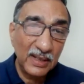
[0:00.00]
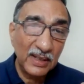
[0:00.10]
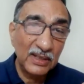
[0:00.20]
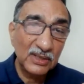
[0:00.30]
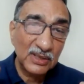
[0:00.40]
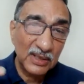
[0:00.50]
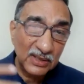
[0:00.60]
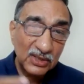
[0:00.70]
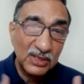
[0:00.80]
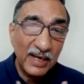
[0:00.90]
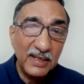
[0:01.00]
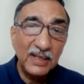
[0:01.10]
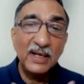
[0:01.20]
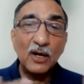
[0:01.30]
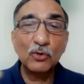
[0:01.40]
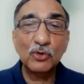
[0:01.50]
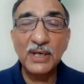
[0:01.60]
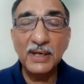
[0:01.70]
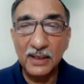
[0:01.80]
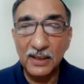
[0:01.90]
it is inside and
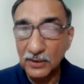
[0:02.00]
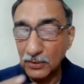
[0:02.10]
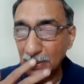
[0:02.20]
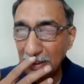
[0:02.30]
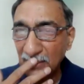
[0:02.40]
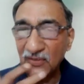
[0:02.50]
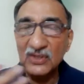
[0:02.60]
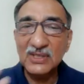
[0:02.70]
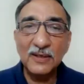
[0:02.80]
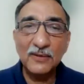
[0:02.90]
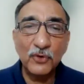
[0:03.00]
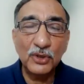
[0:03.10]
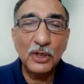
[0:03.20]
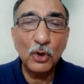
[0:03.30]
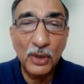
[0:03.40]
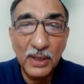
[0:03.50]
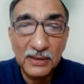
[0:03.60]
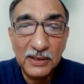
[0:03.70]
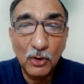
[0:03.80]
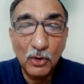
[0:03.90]
outside. Like we say for the
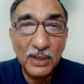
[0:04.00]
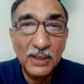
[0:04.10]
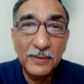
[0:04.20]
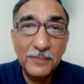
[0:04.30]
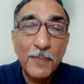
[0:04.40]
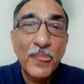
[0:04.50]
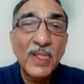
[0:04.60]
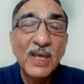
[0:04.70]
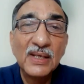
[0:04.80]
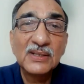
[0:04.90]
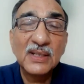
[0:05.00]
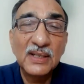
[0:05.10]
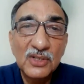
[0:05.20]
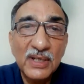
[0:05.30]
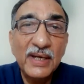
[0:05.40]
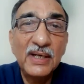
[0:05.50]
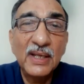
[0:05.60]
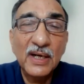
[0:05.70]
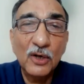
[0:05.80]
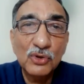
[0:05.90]
aura is inside
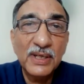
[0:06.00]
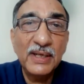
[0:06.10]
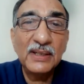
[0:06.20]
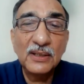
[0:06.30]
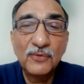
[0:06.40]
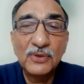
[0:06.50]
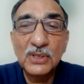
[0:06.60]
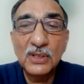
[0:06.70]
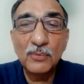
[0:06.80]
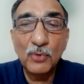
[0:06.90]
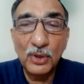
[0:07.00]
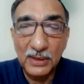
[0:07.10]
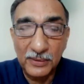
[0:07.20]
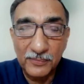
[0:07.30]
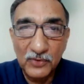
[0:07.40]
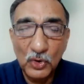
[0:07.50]
and outside the physical body.